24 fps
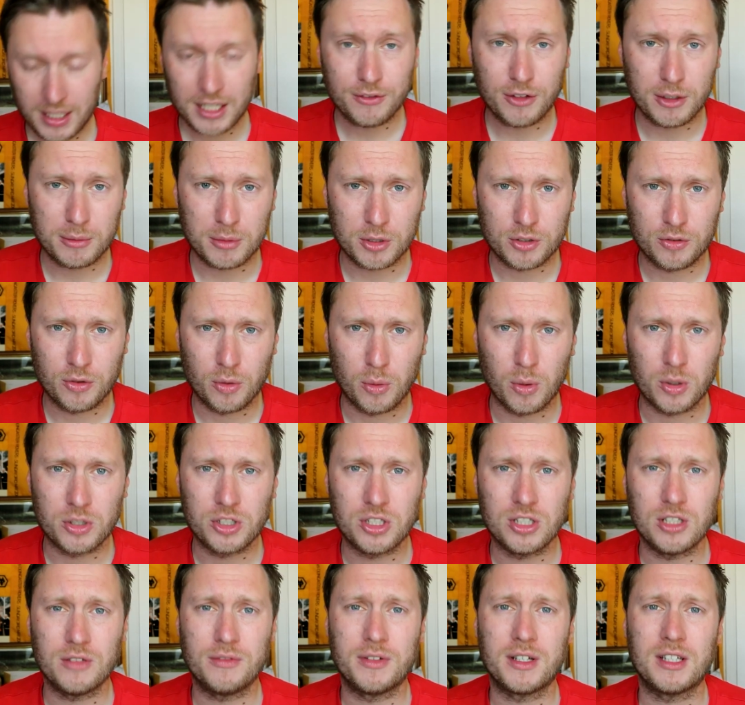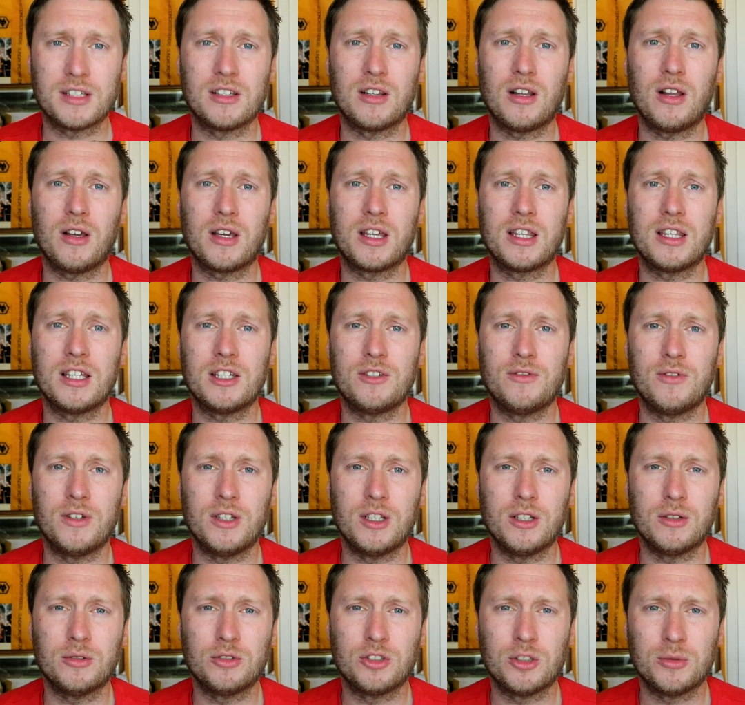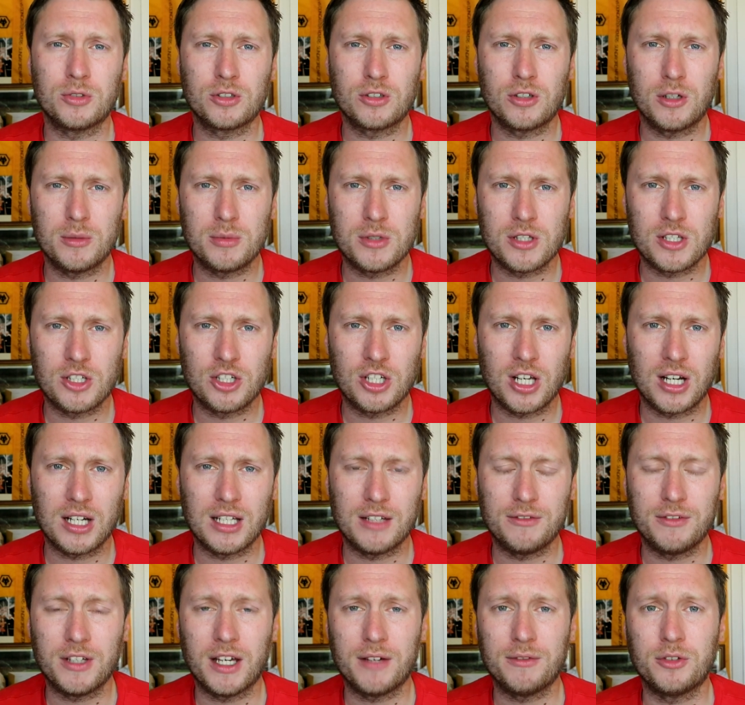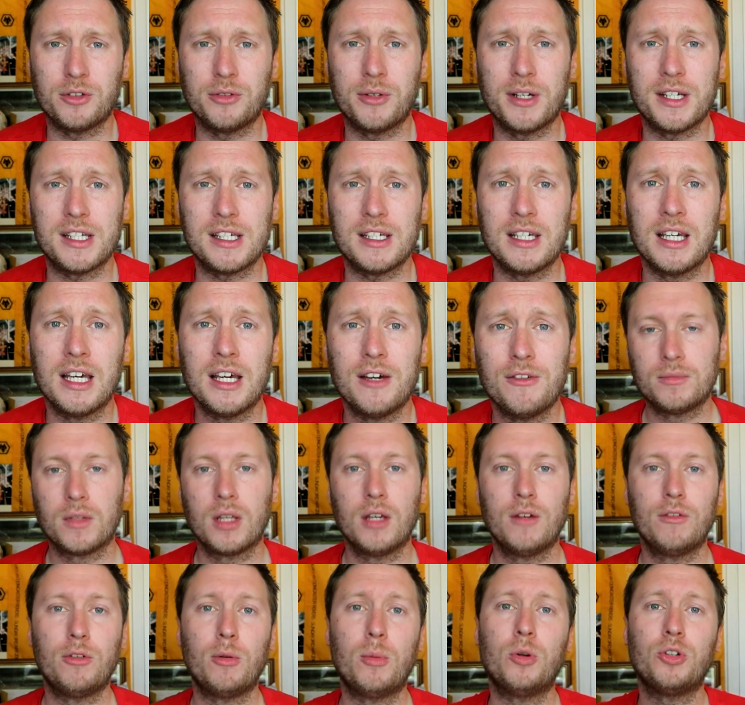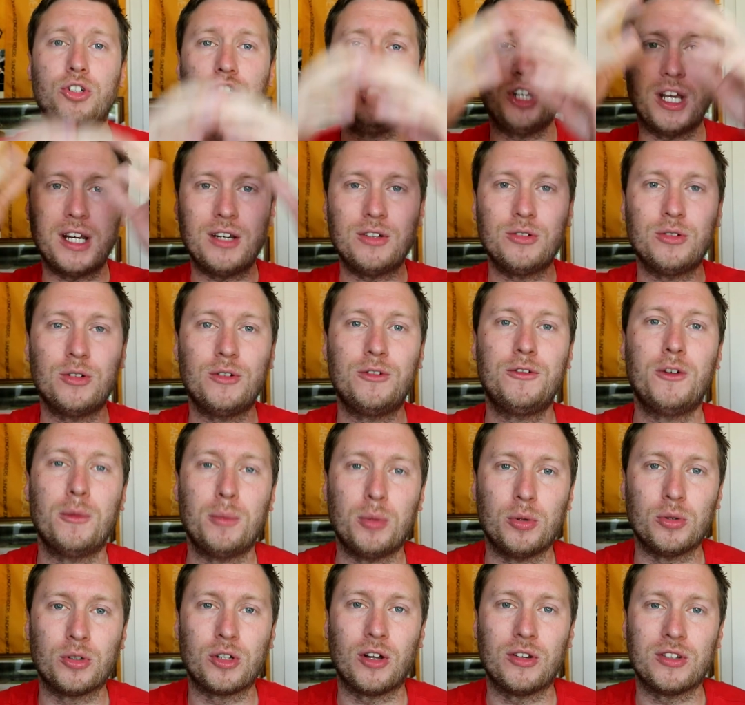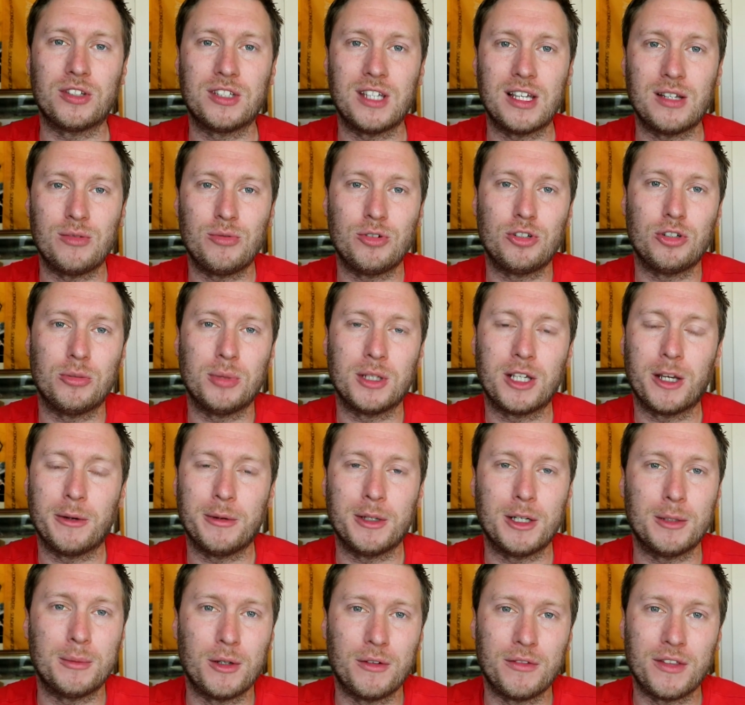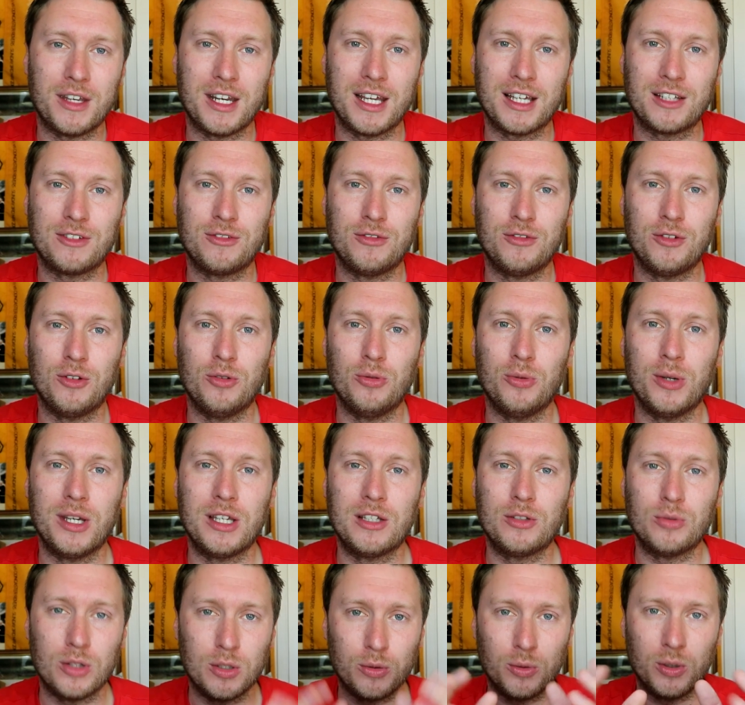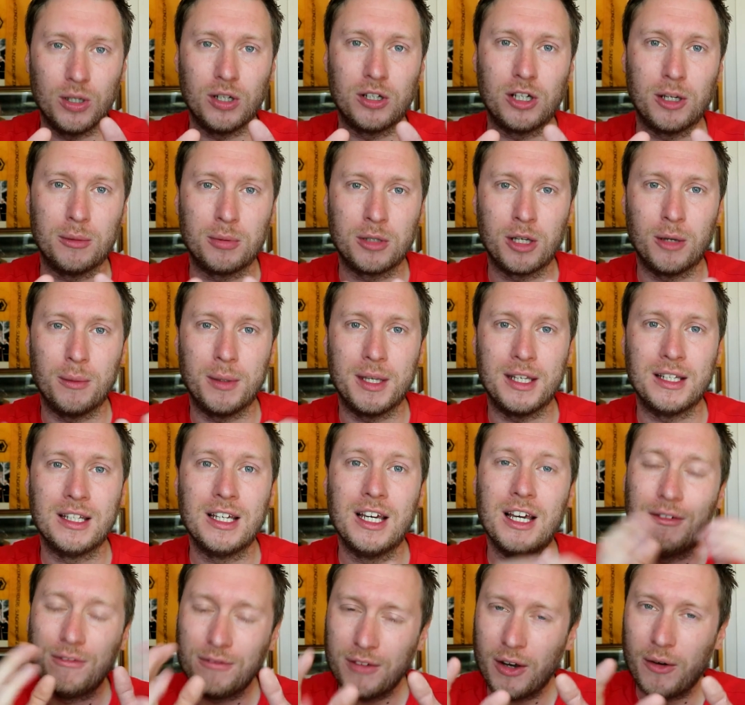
Thank you very much for watching. Don't forget to like this video and subscribe to the channel if you haven't already for more general football content, which will be coming up over the next few weeks with the World Cup coming.